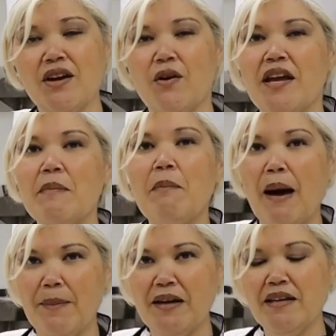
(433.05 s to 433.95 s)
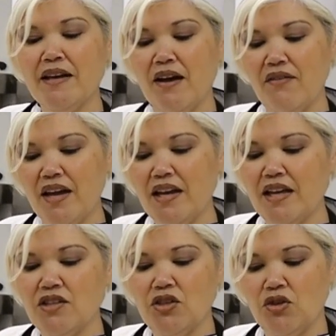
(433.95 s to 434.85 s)
Go ahead and pop it in the oven
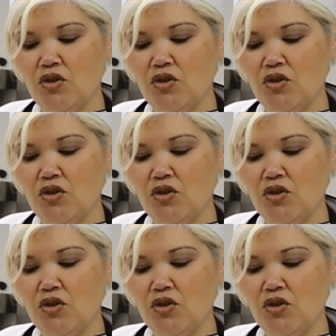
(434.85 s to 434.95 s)
until